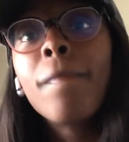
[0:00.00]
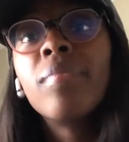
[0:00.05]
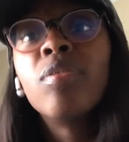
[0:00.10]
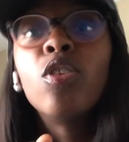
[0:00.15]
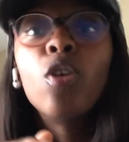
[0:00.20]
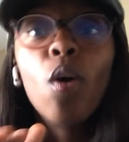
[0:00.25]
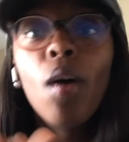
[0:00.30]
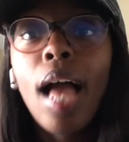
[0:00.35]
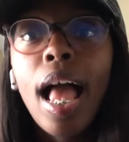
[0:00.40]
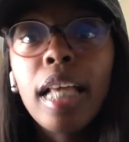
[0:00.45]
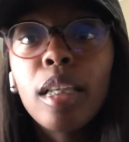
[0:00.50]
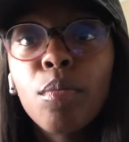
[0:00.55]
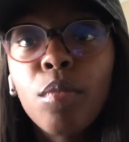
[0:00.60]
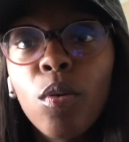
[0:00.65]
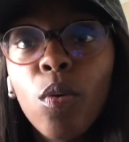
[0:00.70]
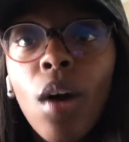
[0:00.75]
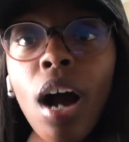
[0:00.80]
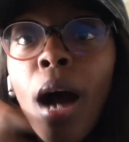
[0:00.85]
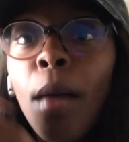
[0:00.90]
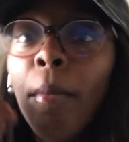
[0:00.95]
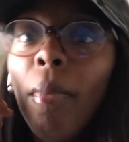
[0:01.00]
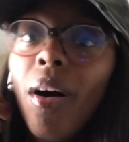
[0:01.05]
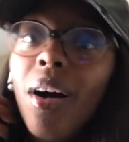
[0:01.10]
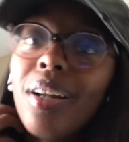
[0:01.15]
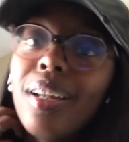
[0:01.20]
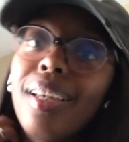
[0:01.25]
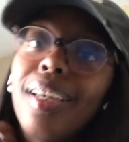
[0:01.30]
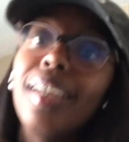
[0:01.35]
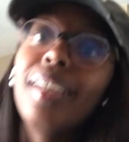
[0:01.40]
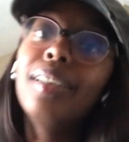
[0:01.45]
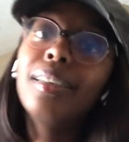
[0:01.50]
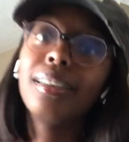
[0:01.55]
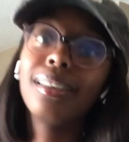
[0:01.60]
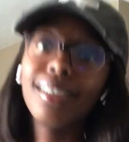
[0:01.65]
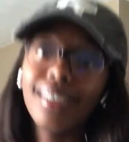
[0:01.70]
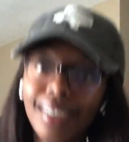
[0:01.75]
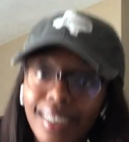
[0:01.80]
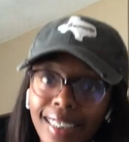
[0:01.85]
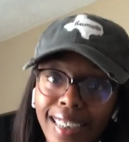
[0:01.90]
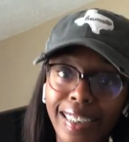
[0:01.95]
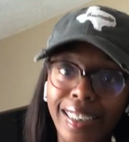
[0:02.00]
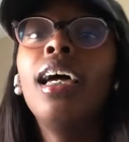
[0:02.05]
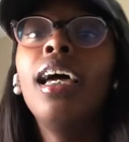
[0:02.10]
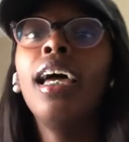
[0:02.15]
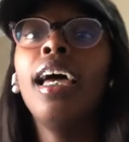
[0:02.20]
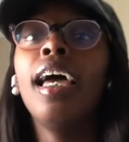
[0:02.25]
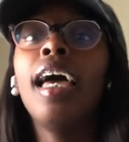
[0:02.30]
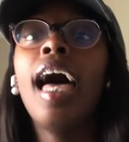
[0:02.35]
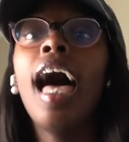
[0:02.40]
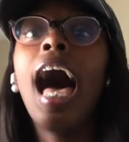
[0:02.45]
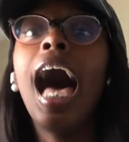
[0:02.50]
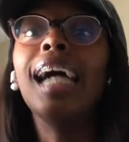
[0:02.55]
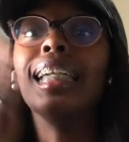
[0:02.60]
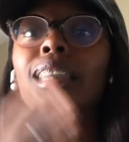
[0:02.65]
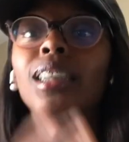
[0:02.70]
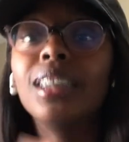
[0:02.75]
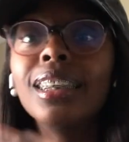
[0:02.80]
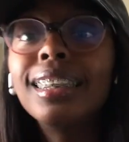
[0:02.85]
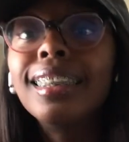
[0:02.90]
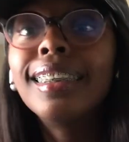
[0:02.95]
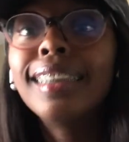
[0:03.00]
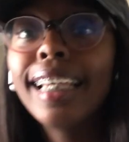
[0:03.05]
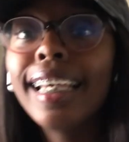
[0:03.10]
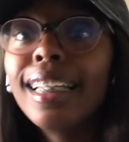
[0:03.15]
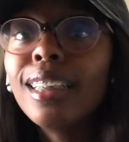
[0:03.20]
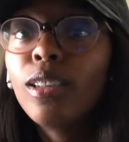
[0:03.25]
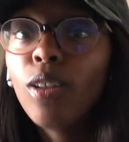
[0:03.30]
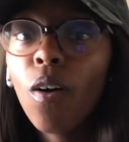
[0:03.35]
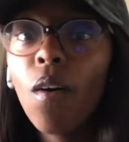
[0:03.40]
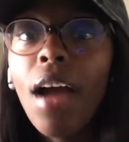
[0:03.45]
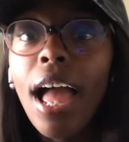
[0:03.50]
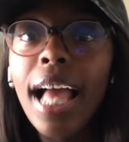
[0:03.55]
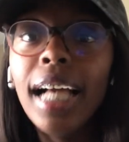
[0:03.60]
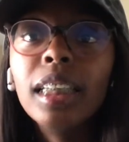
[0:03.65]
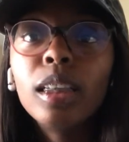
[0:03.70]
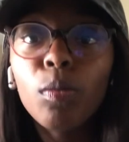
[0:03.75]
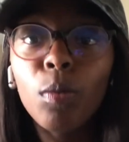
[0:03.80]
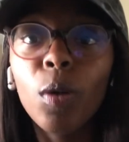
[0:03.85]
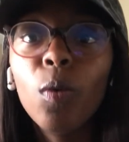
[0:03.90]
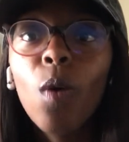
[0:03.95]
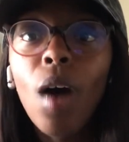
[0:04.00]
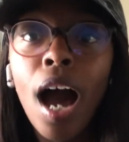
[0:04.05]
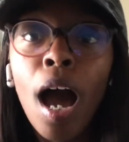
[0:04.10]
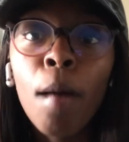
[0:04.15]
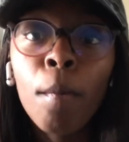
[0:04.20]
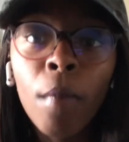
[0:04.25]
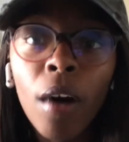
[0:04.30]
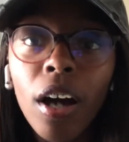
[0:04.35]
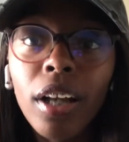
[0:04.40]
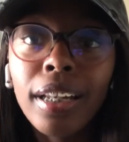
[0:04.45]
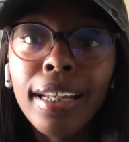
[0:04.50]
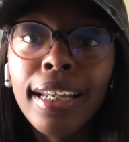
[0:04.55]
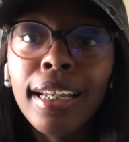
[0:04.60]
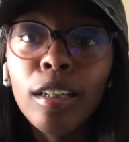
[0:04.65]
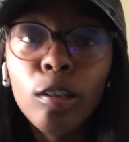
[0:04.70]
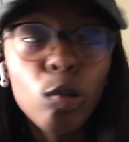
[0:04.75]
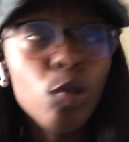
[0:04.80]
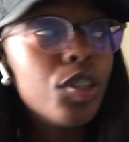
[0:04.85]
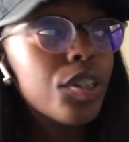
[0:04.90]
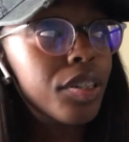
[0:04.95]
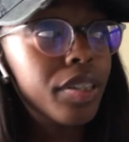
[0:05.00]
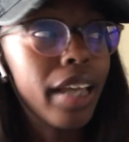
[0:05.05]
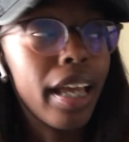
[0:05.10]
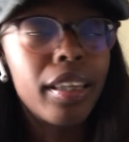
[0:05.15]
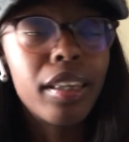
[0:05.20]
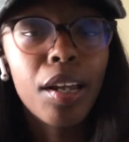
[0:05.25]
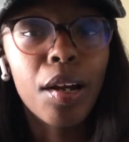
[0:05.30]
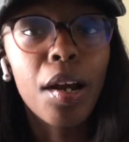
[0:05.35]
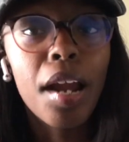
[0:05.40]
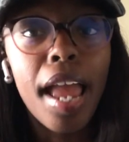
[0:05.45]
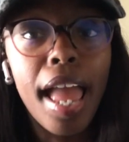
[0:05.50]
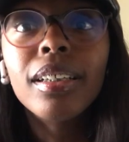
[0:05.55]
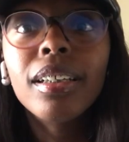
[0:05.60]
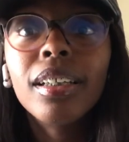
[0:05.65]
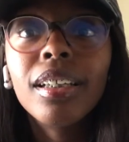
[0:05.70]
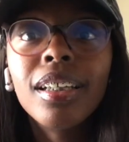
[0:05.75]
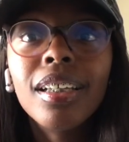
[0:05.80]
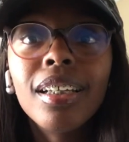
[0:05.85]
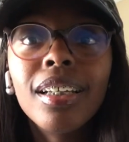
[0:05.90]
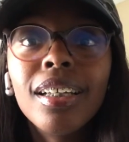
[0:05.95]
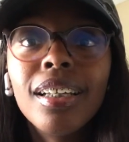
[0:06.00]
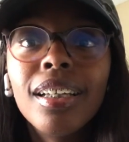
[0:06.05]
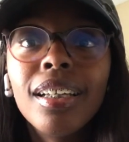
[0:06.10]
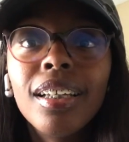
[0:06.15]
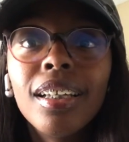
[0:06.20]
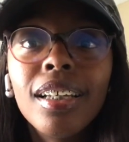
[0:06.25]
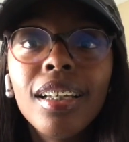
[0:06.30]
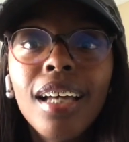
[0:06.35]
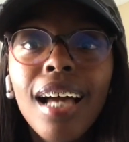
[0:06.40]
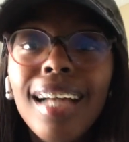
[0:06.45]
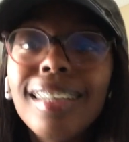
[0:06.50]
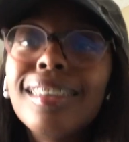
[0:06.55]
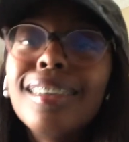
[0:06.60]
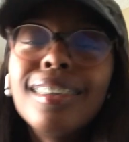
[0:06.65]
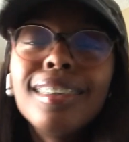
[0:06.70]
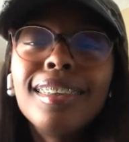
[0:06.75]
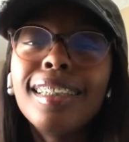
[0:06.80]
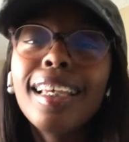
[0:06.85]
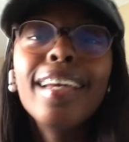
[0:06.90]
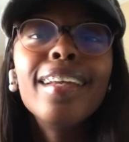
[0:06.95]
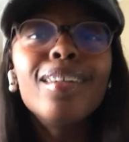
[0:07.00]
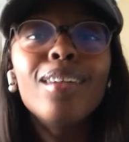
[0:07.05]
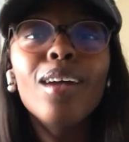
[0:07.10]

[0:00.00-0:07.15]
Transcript: Don't ask me why I bought it. I just said don't ask me why I bought it, and you just sat there and asked. I just said